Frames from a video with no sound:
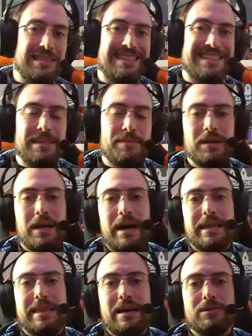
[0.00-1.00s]
DPI,
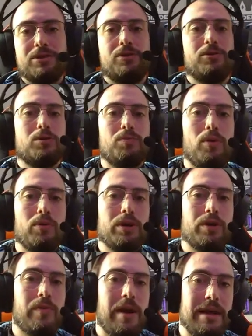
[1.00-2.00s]
1000 hertz
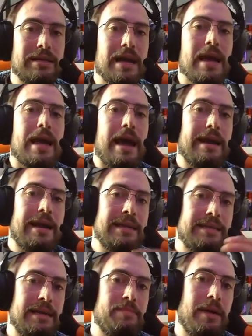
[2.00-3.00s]
polling rate, and I
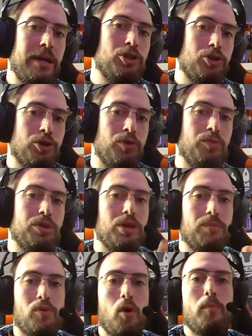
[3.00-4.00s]
did make sure with
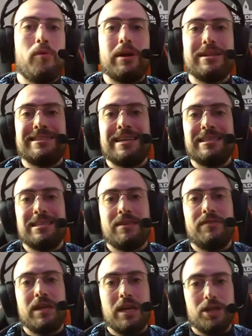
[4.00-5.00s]
the appropriate
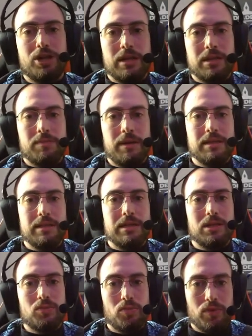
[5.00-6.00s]
sensitivity adjustments
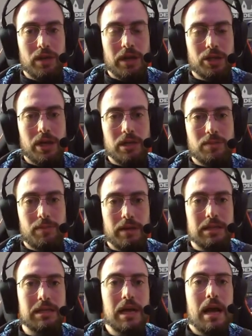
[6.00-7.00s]
and smoothing
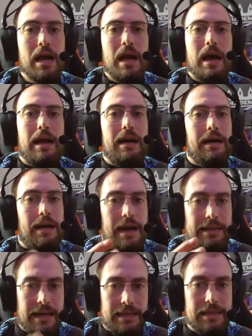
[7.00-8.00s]
adjustments.
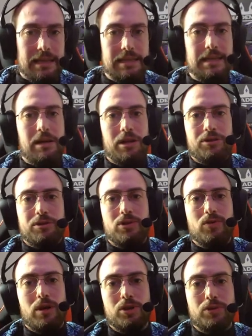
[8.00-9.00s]
I tested this out at
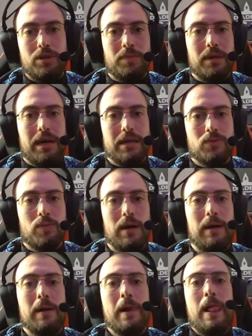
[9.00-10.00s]
3200 DPI as
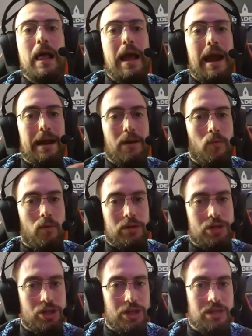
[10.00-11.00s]
well, and it
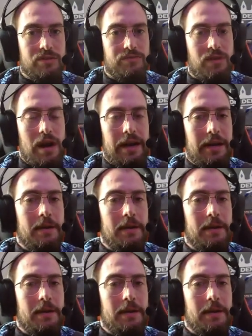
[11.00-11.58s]
works just fine.